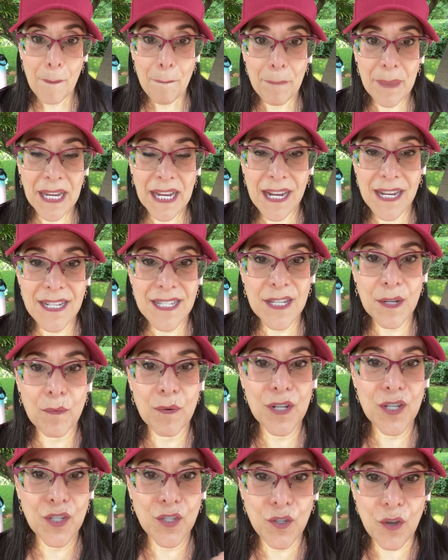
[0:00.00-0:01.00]
because there
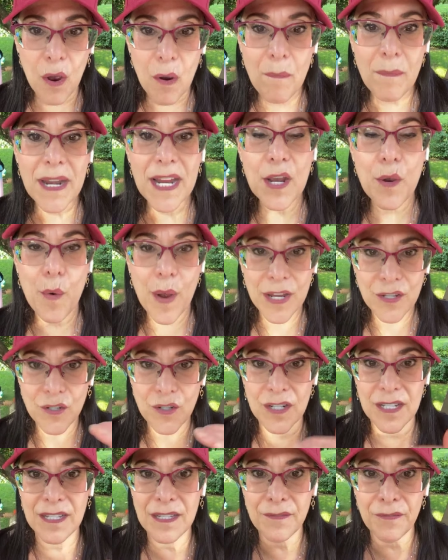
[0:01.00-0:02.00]
were so many
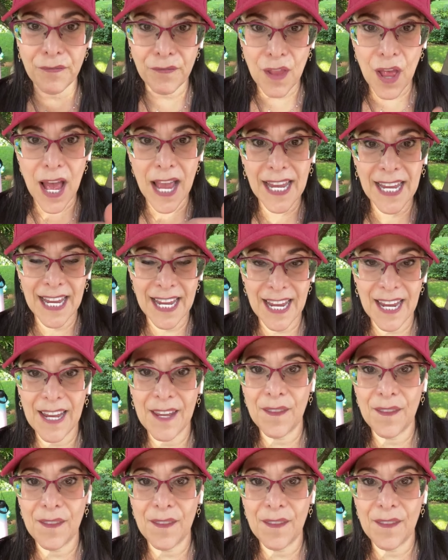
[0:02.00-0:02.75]
questions flying